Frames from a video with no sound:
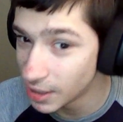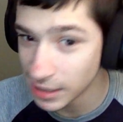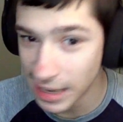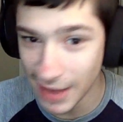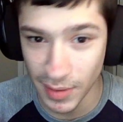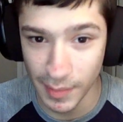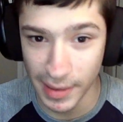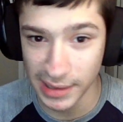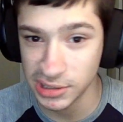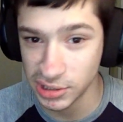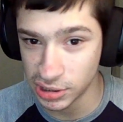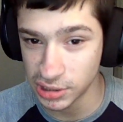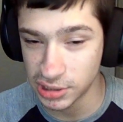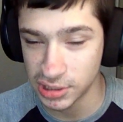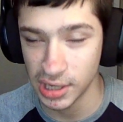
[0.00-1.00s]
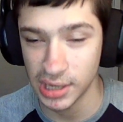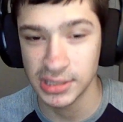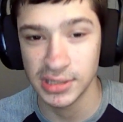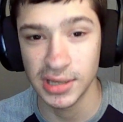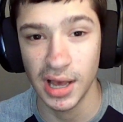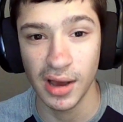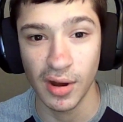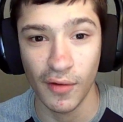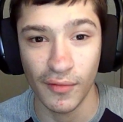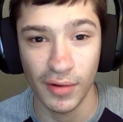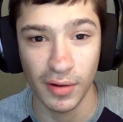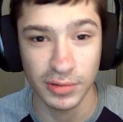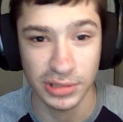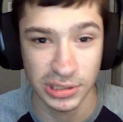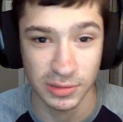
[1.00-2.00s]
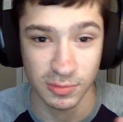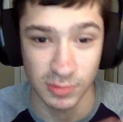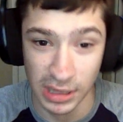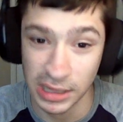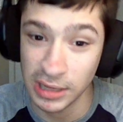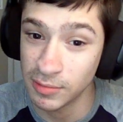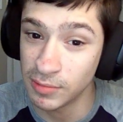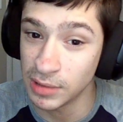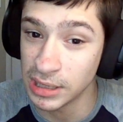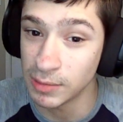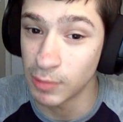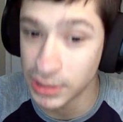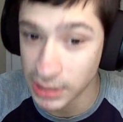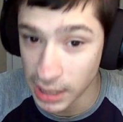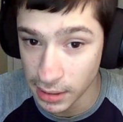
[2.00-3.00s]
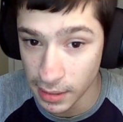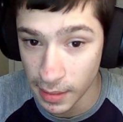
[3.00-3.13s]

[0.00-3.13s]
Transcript: Gave an amazing structure to this song and overall, which is really, really well done.